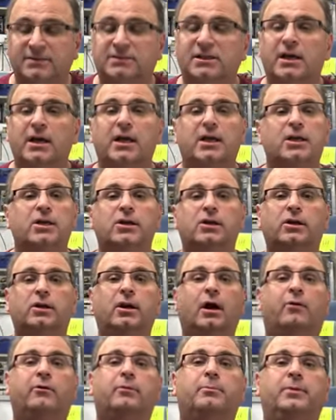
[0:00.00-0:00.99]
no one
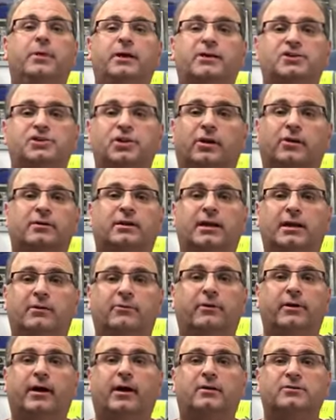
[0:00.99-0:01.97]
be a jerk to anyone
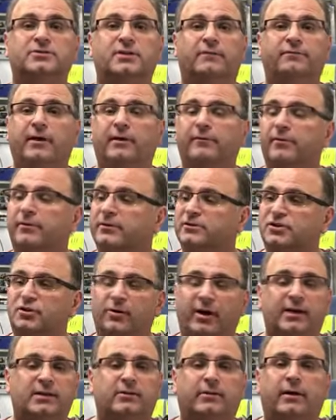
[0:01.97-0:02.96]
else. If everyone's great
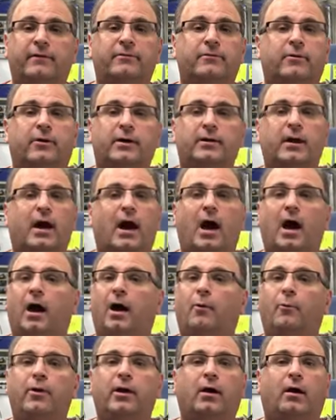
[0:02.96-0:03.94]
to everyone,
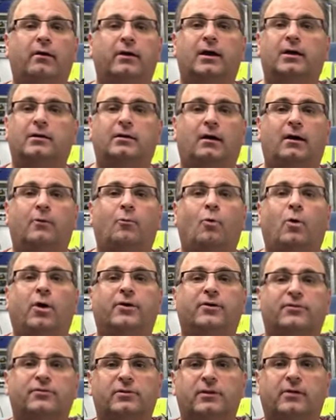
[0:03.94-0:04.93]
we all get along
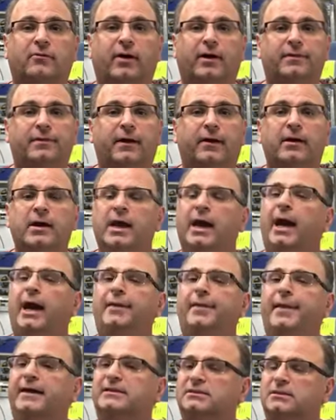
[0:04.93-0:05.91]
wonderfully right there. And
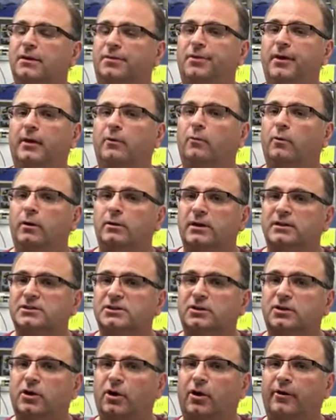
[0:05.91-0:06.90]
that's the thing. Let's
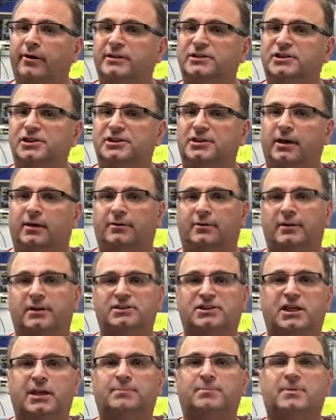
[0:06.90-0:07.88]
encourage each other.
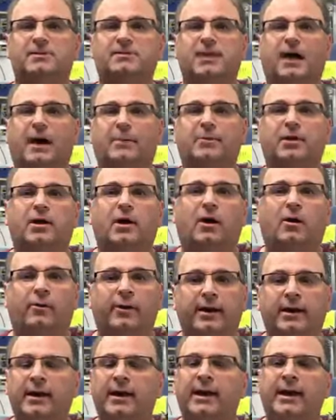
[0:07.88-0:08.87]
Let's keep this hobby
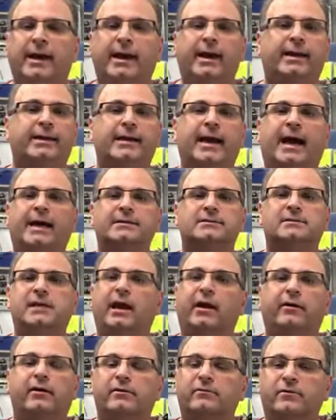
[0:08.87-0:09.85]
going and not
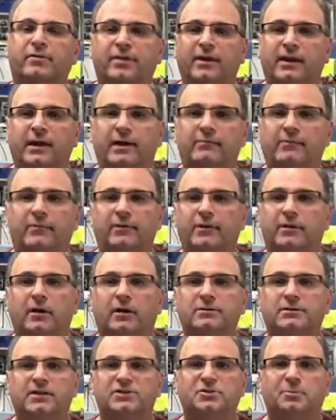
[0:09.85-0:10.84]
tear everything everyone
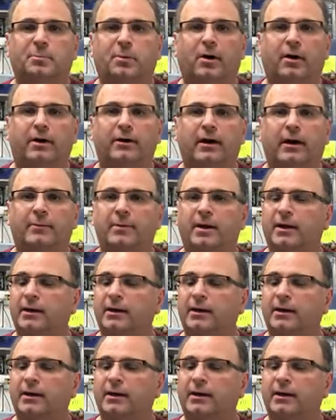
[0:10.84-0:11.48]
does apart. I mean,